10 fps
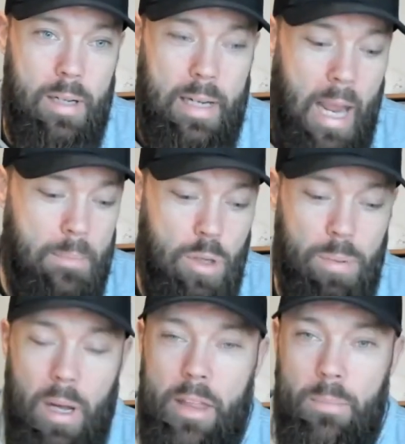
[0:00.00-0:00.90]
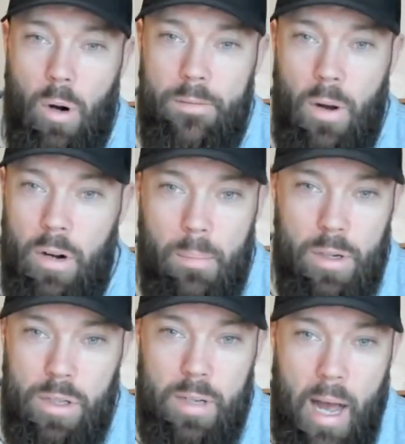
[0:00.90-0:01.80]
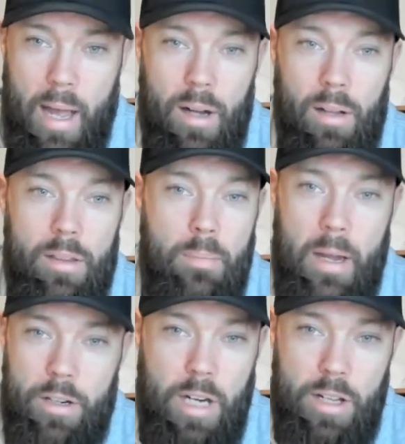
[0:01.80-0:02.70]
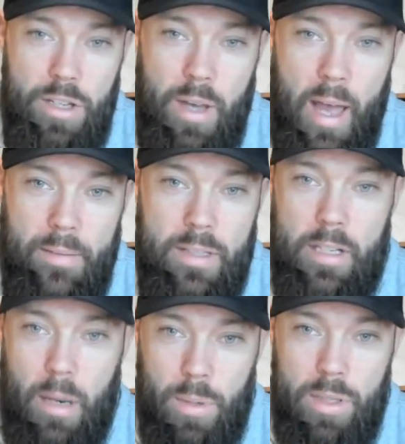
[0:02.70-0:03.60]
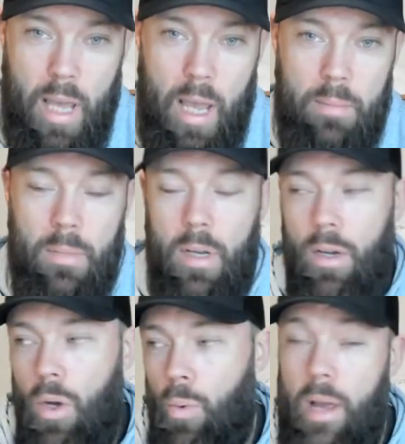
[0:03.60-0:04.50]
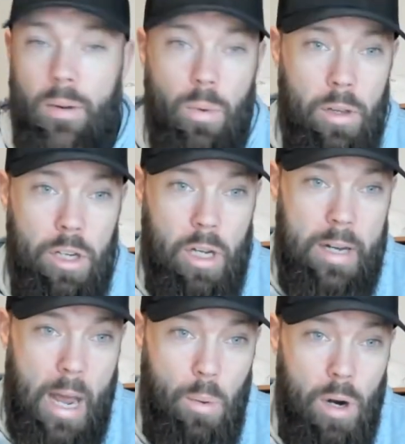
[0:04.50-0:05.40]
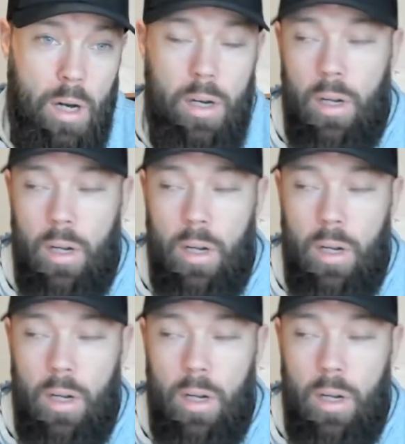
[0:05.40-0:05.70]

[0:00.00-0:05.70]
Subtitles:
games you play, the more phone numbers you dial, the better chance you have. It's a numbers game. We have a really good network